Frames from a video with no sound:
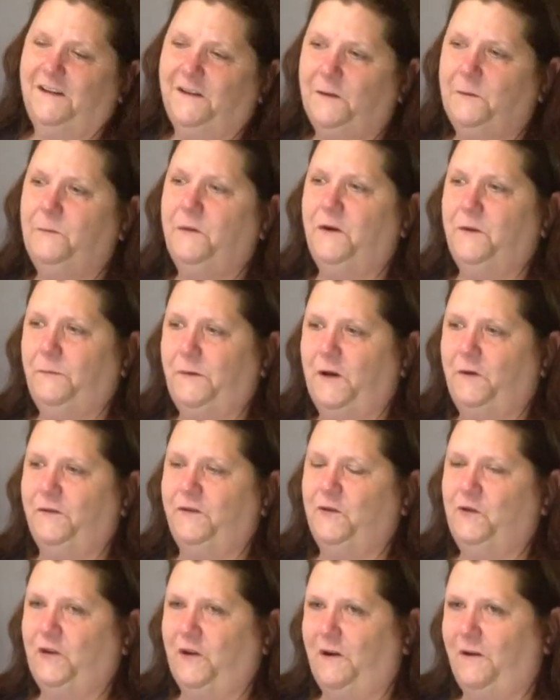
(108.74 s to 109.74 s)
Uh,
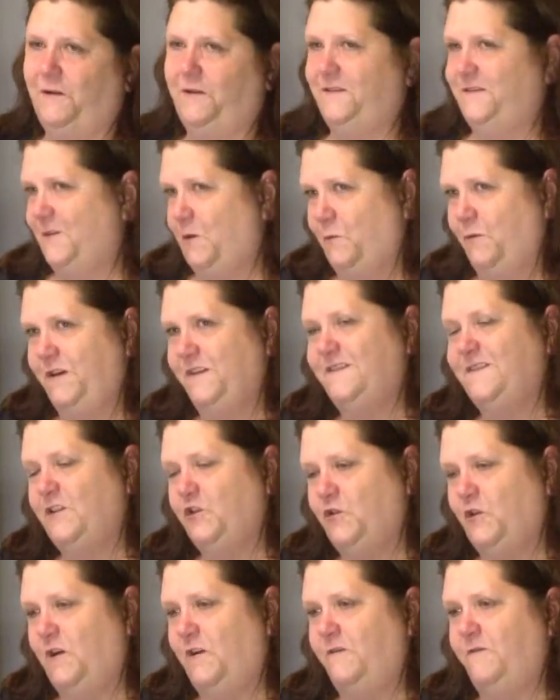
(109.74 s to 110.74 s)
about the dog. It's always
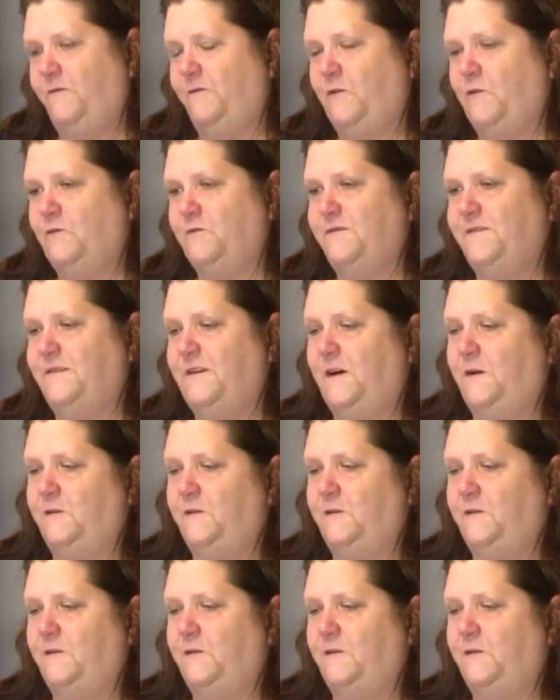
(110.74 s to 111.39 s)
the dog first.